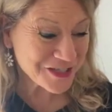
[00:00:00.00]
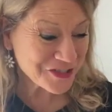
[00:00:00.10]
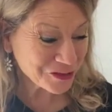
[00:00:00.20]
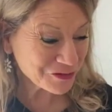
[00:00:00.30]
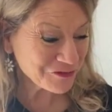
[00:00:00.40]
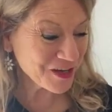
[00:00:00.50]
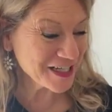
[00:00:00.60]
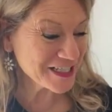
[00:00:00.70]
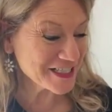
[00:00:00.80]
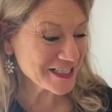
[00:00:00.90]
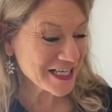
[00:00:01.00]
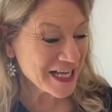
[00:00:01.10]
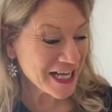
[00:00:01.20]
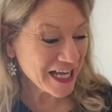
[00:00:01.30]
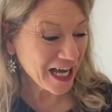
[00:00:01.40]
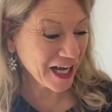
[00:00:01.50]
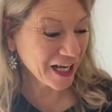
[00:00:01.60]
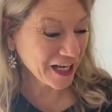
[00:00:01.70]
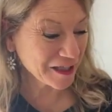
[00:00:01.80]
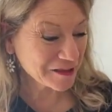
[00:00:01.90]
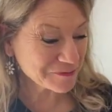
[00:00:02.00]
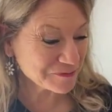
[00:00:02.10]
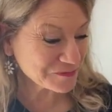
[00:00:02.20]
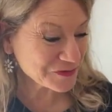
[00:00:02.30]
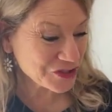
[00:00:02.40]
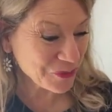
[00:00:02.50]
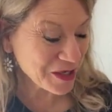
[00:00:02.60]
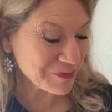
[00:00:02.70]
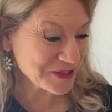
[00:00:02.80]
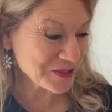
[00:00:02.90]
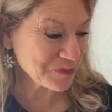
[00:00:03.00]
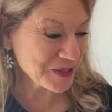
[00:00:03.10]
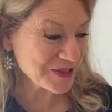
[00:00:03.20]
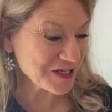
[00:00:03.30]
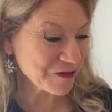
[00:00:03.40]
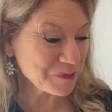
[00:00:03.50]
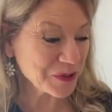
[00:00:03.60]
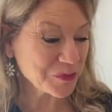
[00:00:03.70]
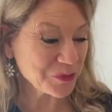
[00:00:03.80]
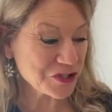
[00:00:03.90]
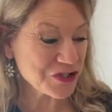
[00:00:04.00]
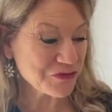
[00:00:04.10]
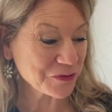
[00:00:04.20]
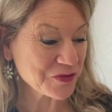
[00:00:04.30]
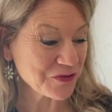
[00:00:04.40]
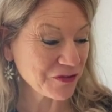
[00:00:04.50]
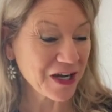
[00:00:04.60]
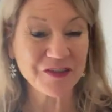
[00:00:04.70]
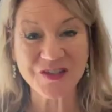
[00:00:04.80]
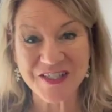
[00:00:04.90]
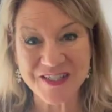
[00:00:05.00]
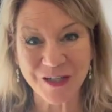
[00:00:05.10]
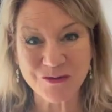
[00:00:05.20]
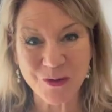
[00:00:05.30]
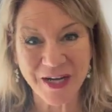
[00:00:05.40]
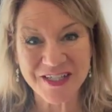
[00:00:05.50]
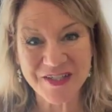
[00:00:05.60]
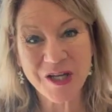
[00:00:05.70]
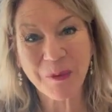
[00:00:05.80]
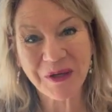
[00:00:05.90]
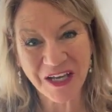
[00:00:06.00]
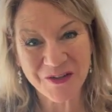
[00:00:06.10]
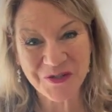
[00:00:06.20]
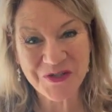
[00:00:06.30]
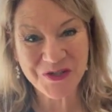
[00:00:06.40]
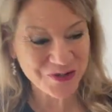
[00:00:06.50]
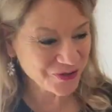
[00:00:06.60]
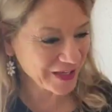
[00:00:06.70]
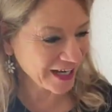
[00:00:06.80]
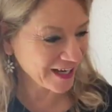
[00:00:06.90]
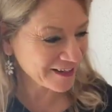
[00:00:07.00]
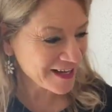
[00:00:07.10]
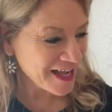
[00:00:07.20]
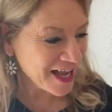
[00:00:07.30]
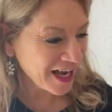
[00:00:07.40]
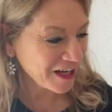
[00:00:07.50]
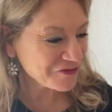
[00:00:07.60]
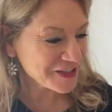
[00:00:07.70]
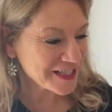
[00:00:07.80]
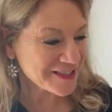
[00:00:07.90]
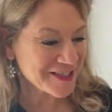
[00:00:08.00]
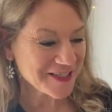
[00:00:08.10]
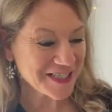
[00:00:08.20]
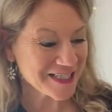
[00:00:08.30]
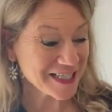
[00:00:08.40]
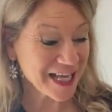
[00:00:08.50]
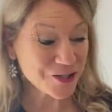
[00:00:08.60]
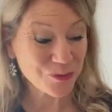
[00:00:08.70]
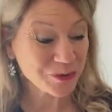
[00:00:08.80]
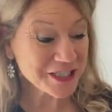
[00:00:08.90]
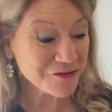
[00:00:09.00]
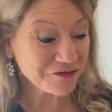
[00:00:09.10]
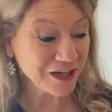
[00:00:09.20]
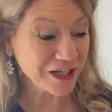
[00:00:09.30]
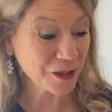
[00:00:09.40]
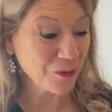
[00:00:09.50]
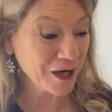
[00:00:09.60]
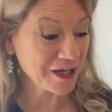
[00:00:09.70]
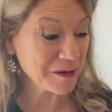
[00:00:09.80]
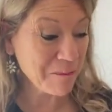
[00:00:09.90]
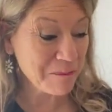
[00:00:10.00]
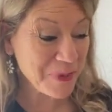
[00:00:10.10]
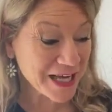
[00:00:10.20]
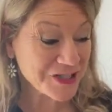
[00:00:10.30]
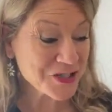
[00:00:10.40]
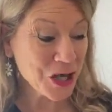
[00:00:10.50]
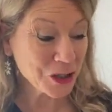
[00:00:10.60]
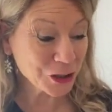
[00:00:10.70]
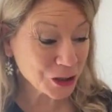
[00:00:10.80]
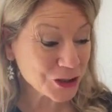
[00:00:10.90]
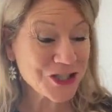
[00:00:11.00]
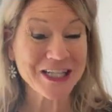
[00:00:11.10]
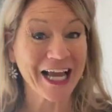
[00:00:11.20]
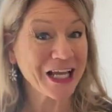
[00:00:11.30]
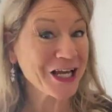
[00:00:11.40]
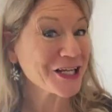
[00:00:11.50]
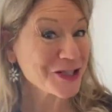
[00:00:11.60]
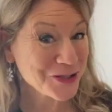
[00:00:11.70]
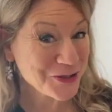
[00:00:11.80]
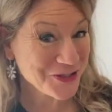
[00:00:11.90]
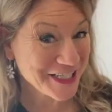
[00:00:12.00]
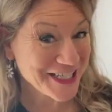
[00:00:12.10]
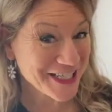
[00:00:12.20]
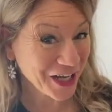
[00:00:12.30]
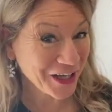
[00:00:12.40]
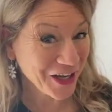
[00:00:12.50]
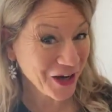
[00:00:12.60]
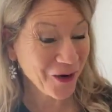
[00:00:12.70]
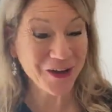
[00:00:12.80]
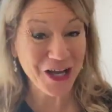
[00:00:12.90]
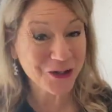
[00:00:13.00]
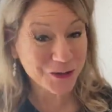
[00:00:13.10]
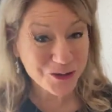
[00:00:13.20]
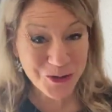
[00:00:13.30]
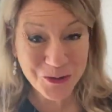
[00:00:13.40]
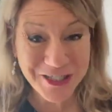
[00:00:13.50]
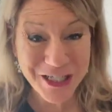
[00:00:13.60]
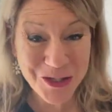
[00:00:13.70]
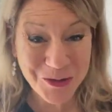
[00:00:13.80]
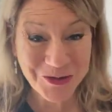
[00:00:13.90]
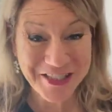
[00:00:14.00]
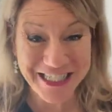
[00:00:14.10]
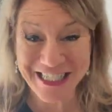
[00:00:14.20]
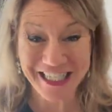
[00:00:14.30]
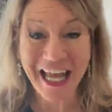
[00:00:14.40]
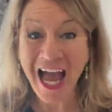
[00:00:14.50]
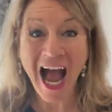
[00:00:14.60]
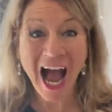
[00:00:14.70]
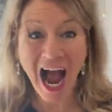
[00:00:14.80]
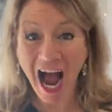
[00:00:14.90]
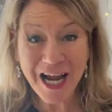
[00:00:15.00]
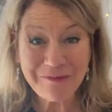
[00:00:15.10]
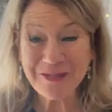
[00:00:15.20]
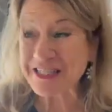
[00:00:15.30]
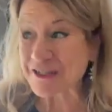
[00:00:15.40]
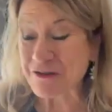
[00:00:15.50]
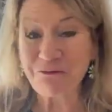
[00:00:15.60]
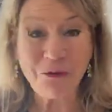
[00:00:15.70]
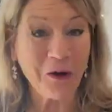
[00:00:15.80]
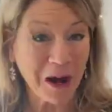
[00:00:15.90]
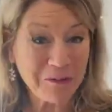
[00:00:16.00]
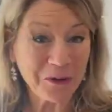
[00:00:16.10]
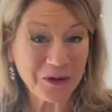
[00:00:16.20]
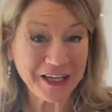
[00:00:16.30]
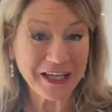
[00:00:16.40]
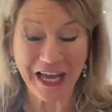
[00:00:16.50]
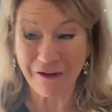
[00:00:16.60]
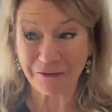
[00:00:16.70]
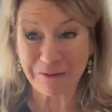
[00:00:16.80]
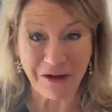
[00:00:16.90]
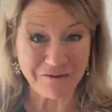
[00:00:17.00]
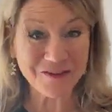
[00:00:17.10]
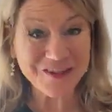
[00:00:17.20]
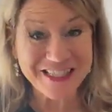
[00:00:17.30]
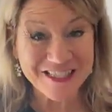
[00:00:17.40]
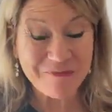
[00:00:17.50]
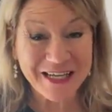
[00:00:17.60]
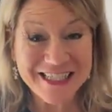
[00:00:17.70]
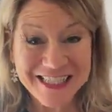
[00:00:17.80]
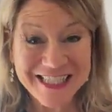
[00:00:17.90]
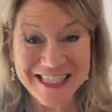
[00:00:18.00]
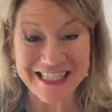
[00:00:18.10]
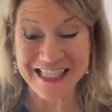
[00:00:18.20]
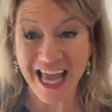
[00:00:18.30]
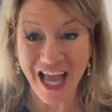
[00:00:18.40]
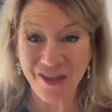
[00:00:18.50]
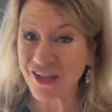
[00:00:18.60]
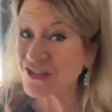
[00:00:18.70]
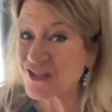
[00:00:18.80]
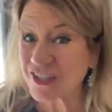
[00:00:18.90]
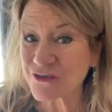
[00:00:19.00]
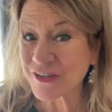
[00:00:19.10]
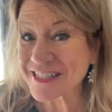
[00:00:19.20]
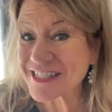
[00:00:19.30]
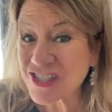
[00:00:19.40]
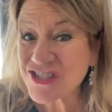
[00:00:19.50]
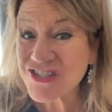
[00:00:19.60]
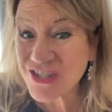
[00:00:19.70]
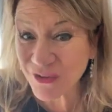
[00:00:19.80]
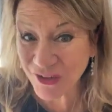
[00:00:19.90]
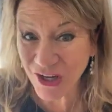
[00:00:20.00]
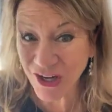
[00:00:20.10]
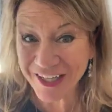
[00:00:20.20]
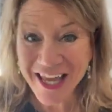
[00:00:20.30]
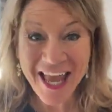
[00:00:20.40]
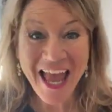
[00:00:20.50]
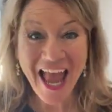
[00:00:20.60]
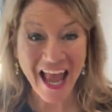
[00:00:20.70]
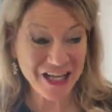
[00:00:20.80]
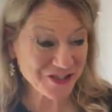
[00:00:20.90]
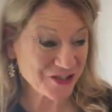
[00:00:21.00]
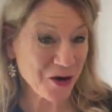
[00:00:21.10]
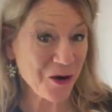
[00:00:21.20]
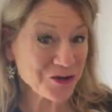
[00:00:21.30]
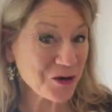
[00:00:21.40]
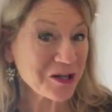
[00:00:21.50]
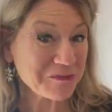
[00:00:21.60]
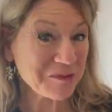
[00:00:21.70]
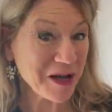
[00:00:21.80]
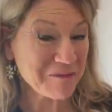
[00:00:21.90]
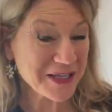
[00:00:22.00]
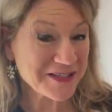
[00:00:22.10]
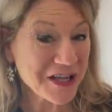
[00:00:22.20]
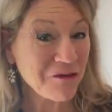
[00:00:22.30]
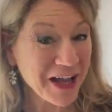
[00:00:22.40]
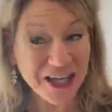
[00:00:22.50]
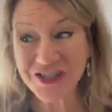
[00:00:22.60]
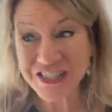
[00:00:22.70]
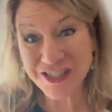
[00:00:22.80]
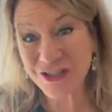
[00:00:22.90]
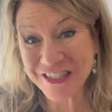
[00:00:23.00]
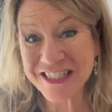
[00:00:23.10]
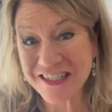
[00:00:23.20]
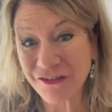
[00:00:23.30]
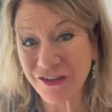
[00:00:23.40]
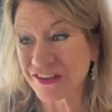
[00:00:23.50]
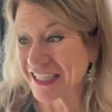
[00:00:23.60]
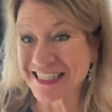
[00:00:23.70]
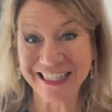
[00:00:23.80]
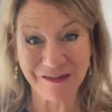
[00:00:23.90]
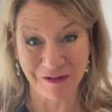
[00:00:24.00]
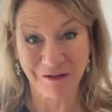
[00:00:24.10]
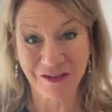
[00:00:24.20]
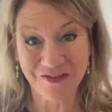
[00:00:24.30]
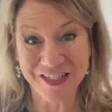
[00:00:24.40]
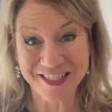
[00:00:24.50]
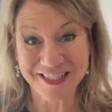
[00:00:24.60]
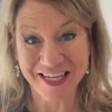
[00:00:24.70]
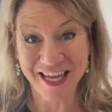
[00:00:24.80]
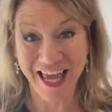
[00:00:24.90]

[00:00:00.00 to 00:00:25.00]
As Sylvie finds showing up as her best self, building bridges from survival to self-trust and helping others to do that. Vanessa sees it as redefining what best looks like in a new season. Okay, girls, who's in a new season? I am 64. I'm going from my 50s to my 60s, and there's a lot of transitions going on. And so showing up in my best self actually is looking different than it did in my 50s.